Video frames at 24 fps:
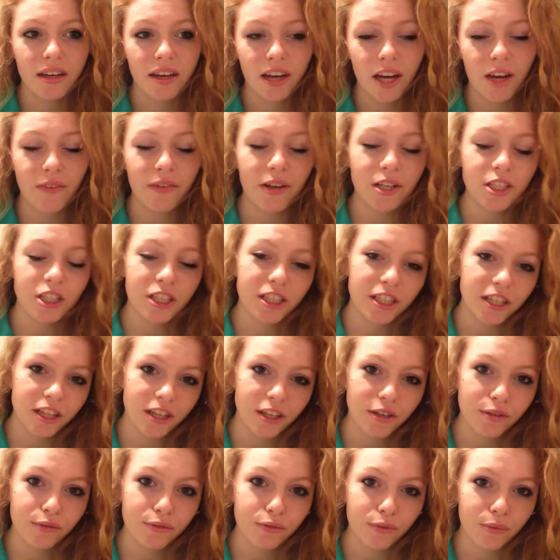I've actually
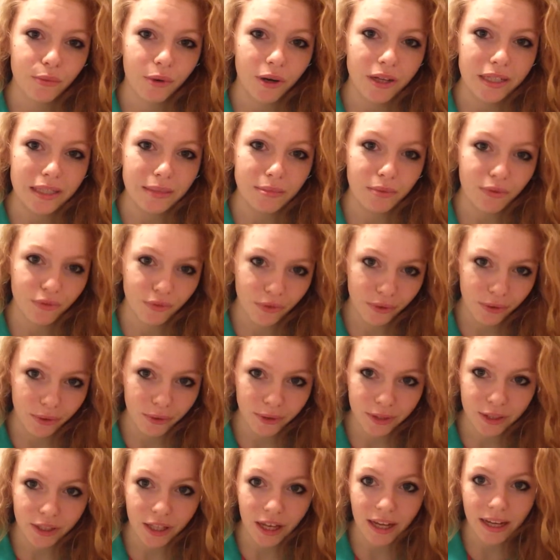learned from what I did before
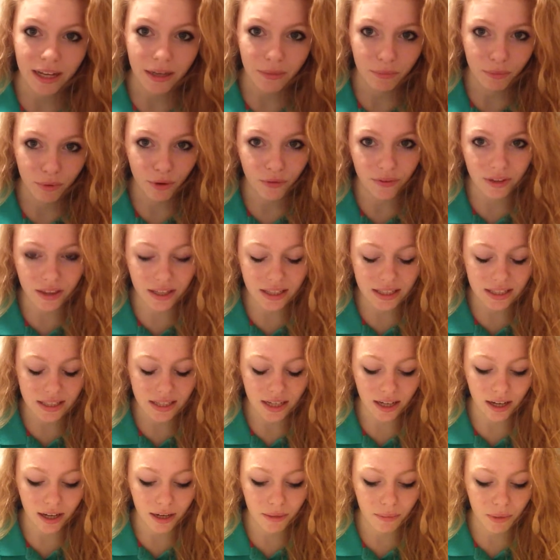so that I can improve it this
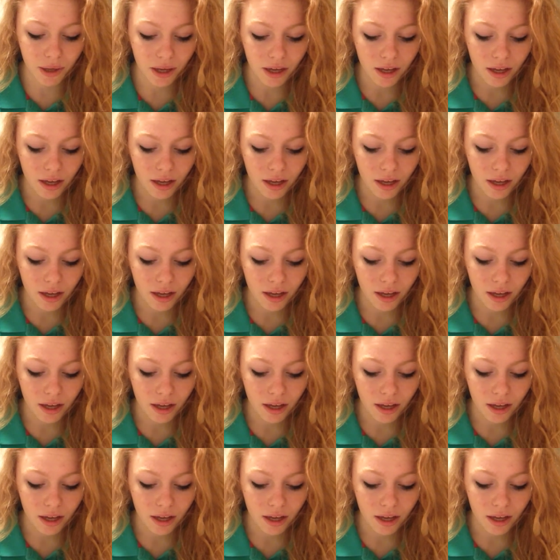time.